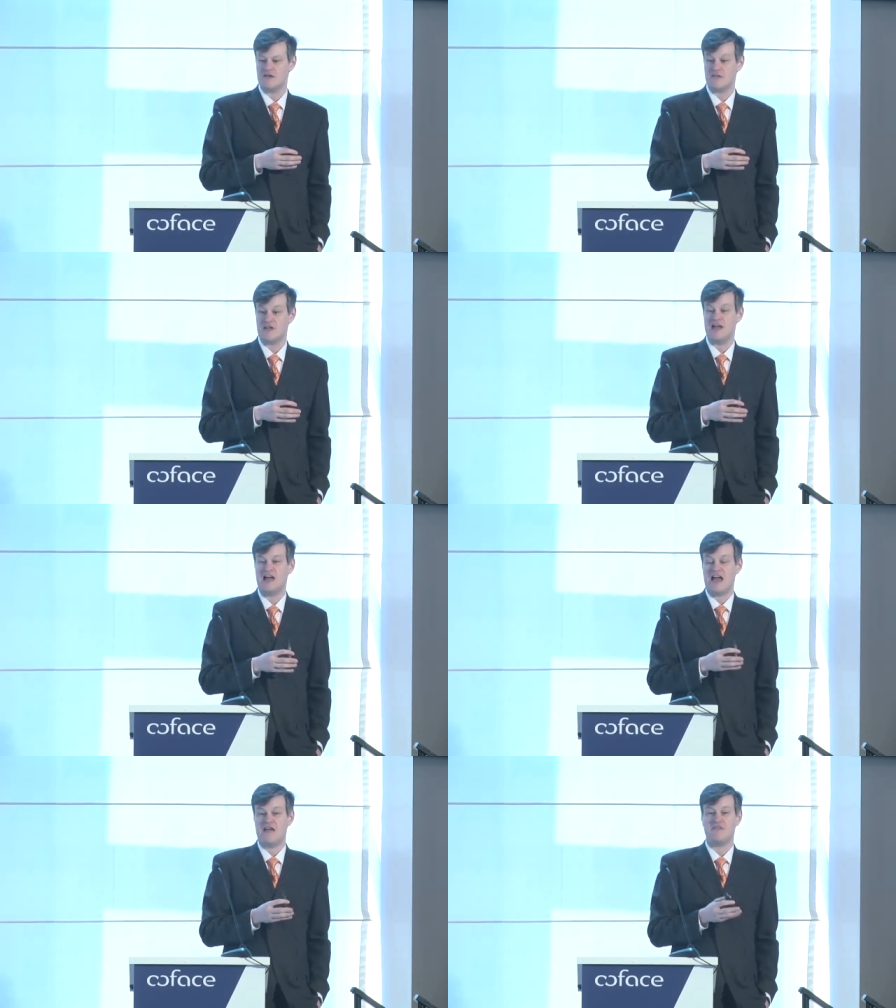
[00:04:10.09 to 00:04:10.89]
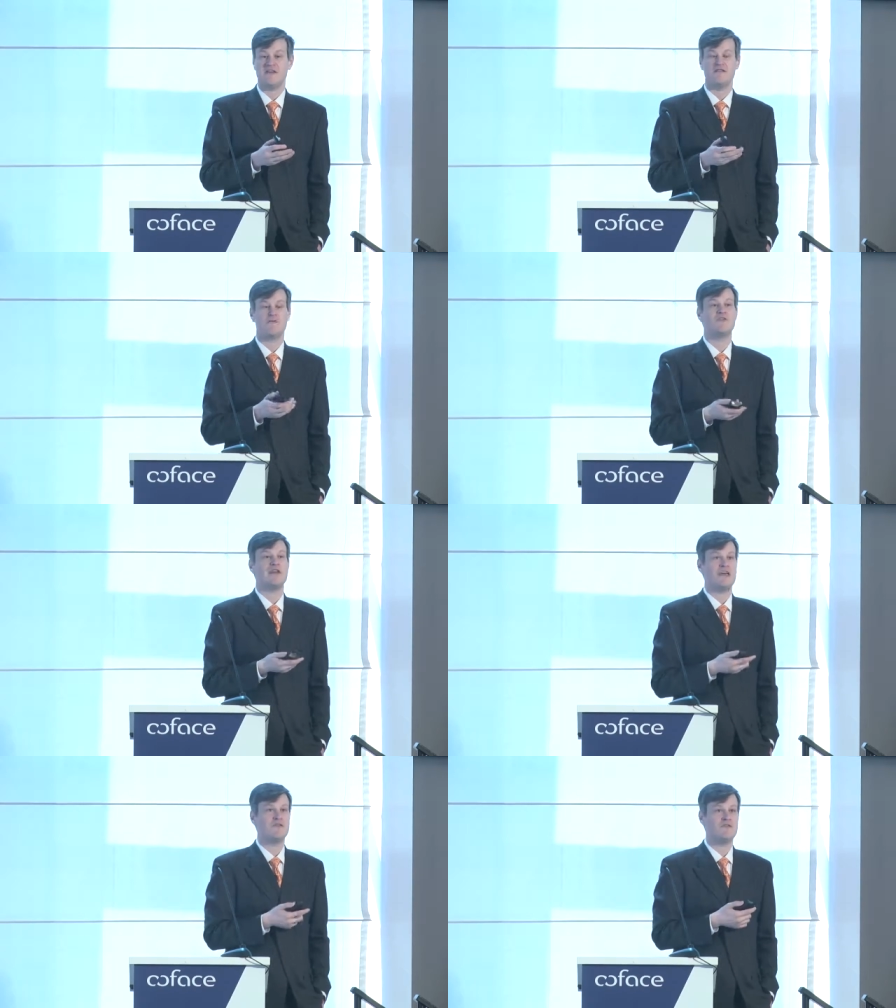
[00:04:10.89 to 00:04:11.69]
I mean, I, I think the
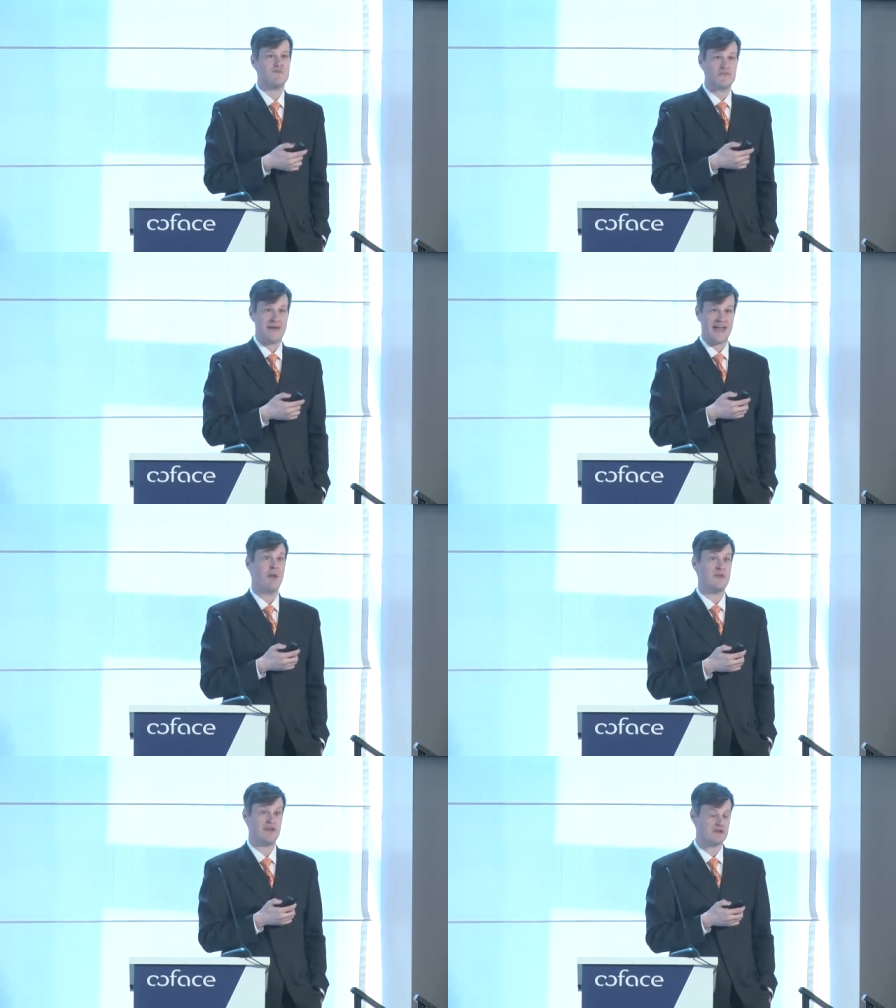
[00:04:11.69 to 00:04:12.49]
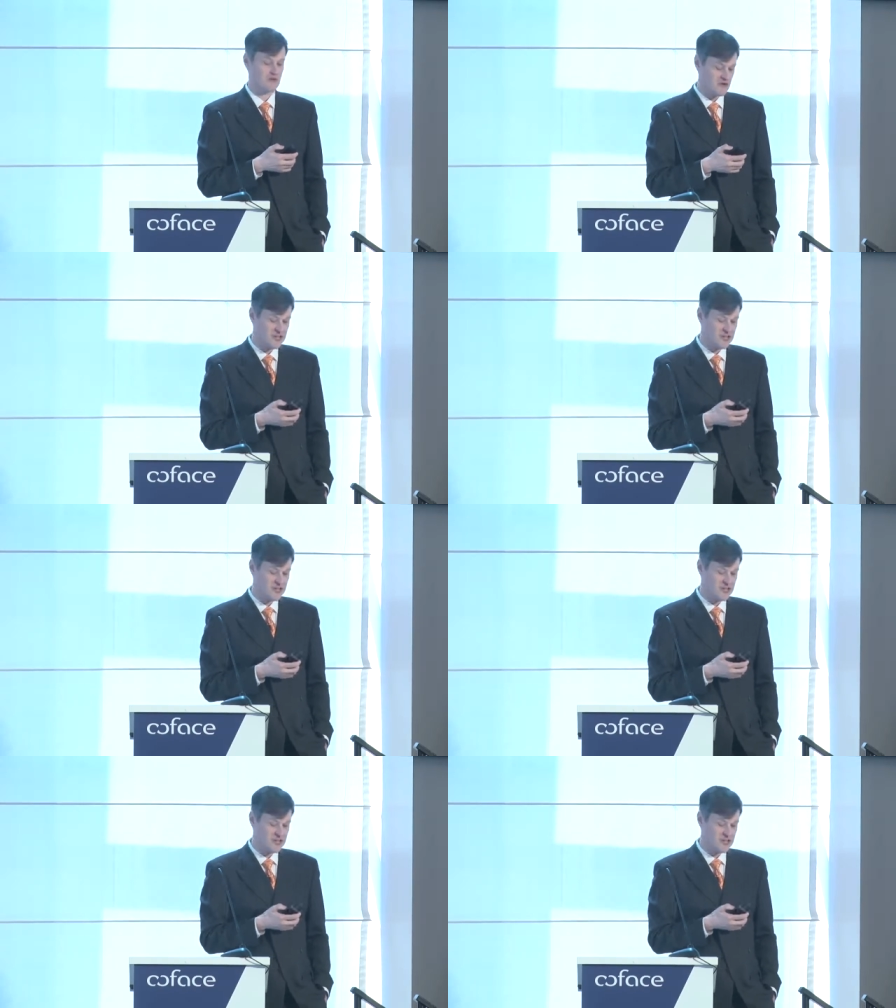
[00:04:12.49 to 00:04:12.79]
word I used was myopic or